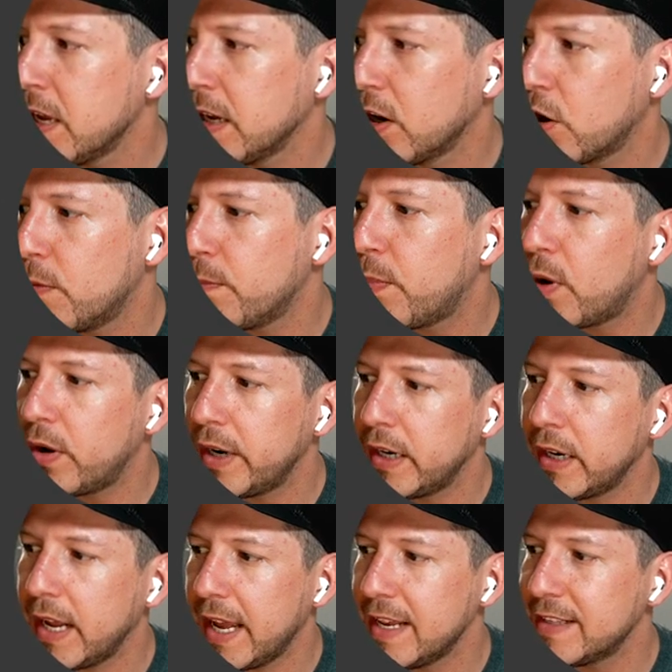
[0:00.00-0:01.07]

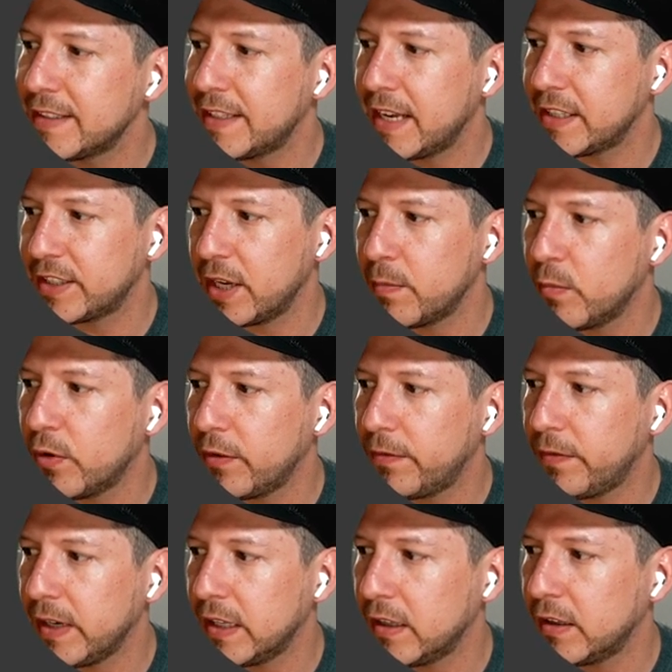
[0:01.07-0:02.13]
component and sets the move
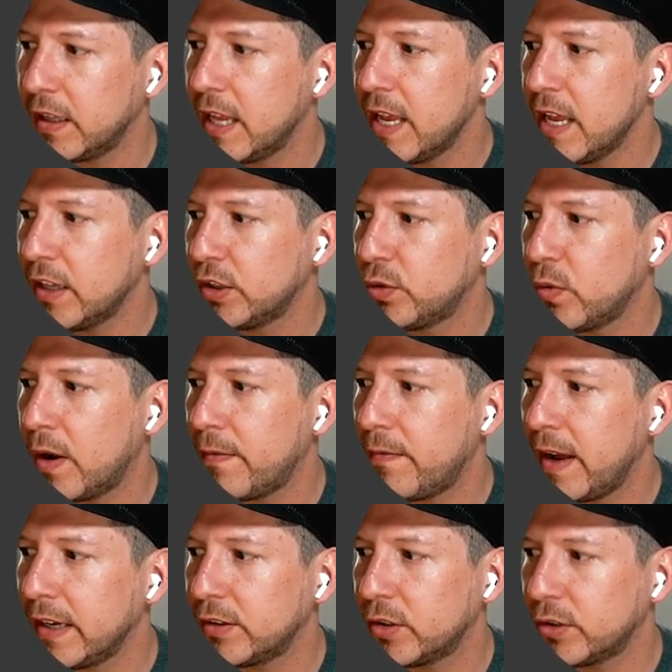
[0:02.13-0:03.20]
field to a
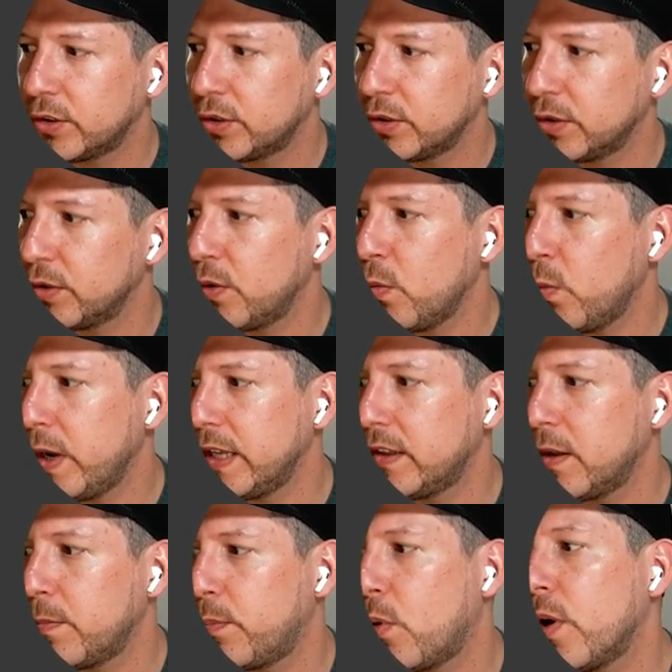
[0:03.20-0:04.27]
vector 2
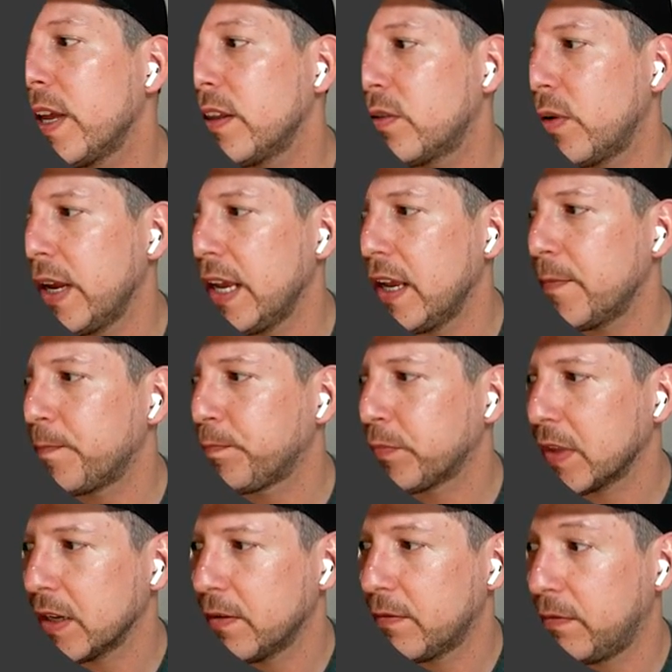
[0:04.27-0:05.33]
with 0.3
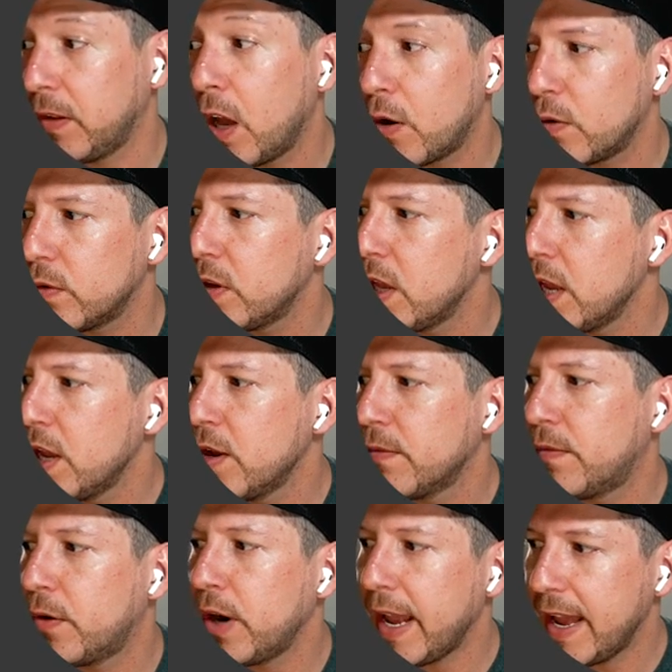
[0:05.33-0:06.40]
flow
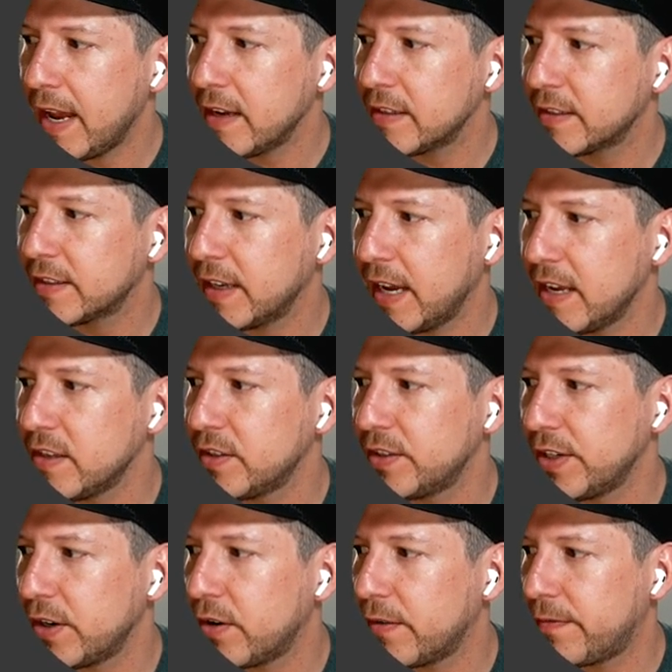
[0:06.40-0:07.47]
for X and
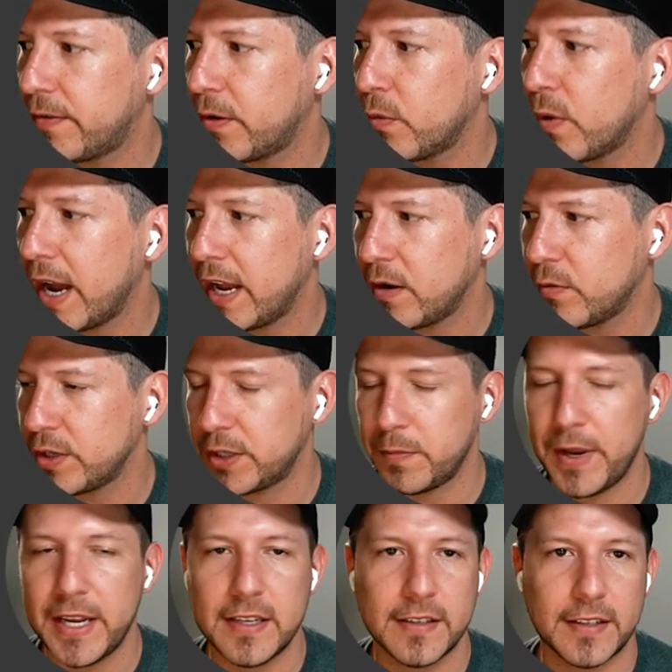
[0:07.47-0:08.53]
0 for Y, which
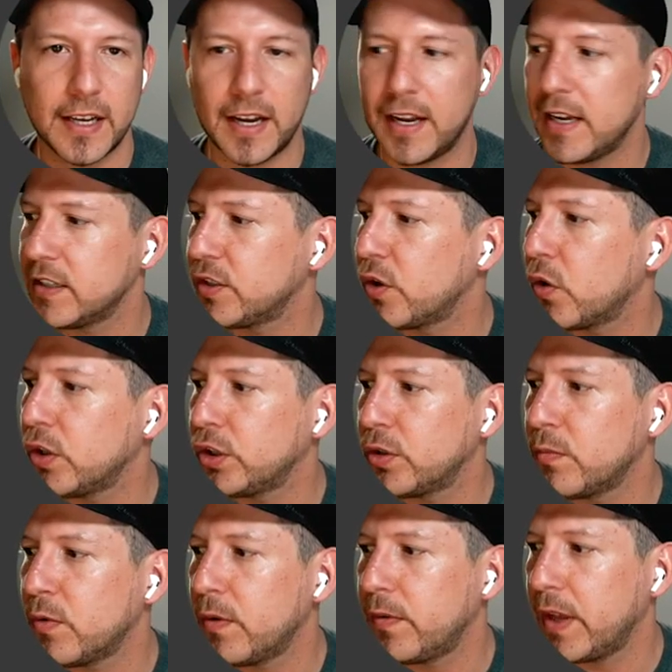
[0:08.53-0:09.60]
means that it's going to
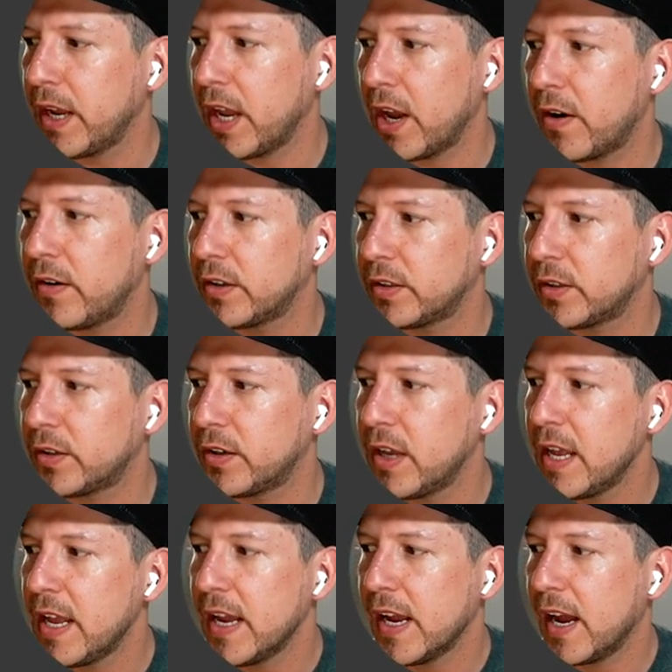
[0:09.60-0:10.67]
move the character
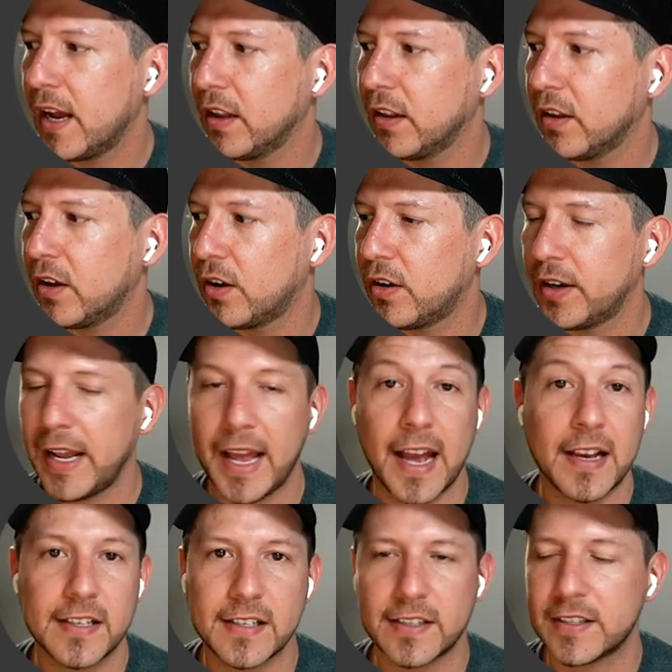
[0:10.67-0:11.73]
along
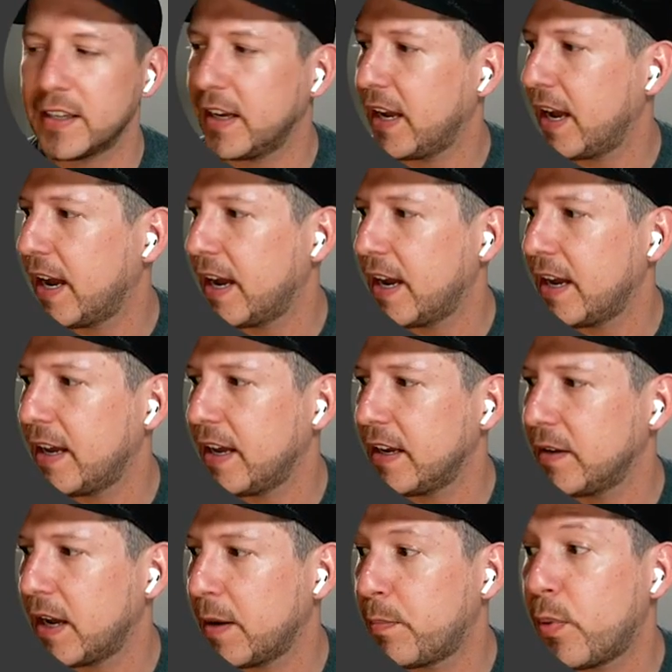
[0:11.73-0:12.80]
X at
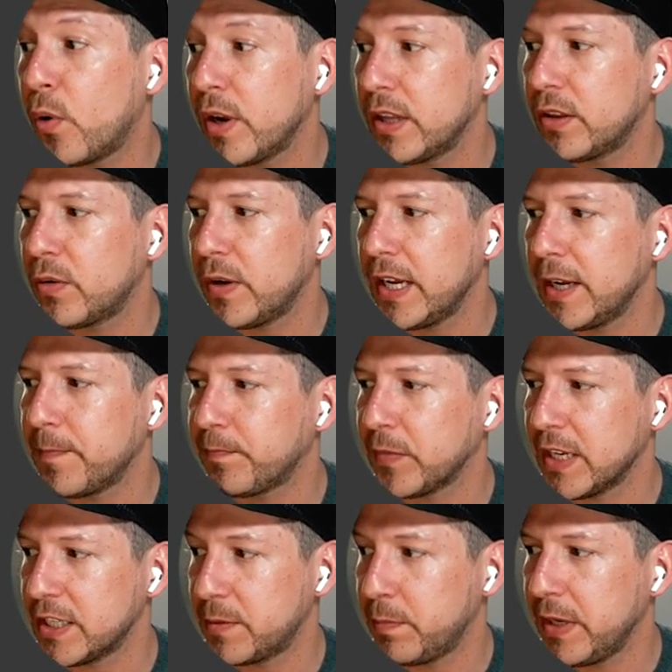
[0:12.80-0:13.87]
a
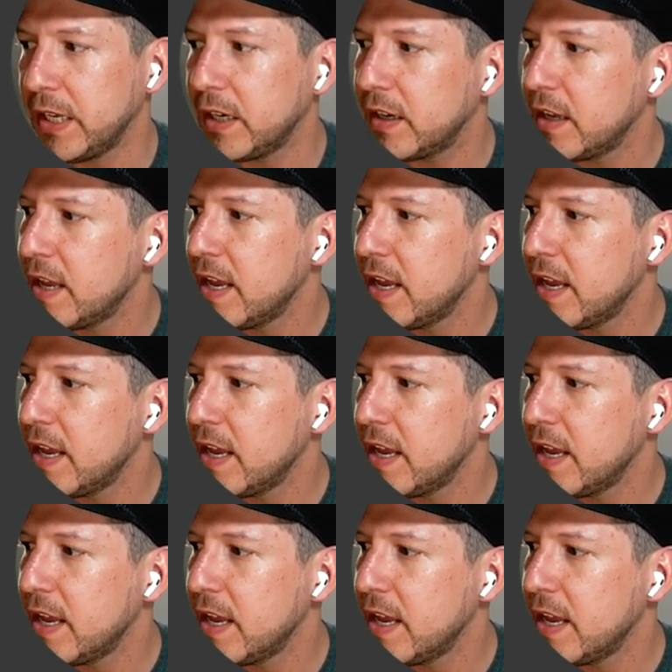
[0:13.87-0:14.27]
0.3 speed.